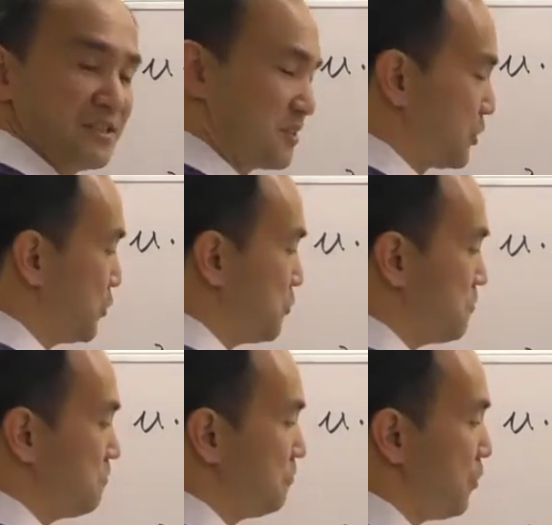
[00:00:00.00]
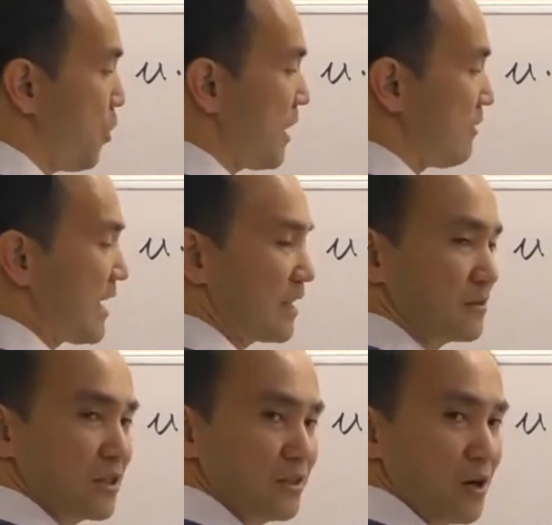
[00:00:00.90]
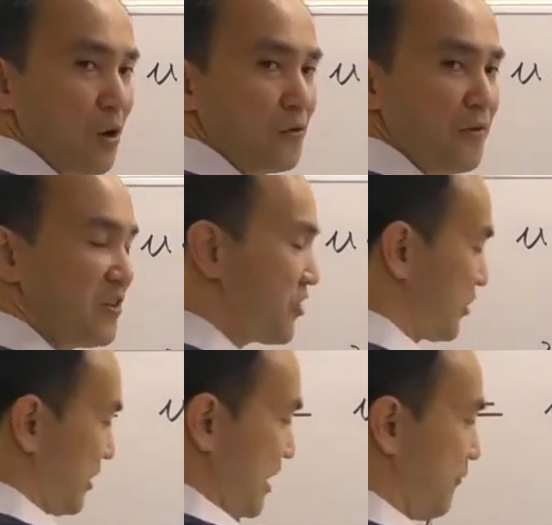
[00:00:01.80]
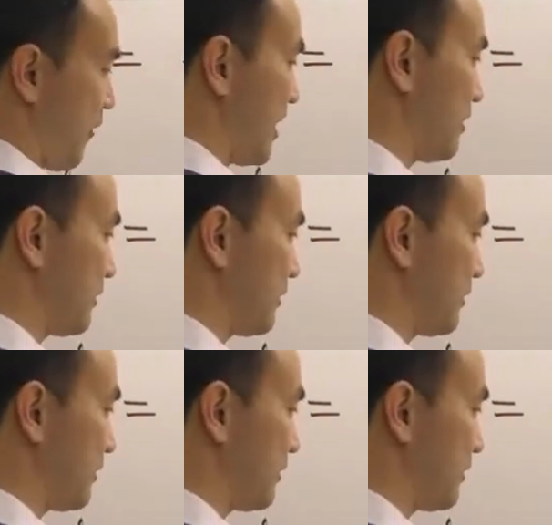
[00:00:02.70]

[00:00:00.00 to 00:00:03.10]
to pull out that coefficient in front of the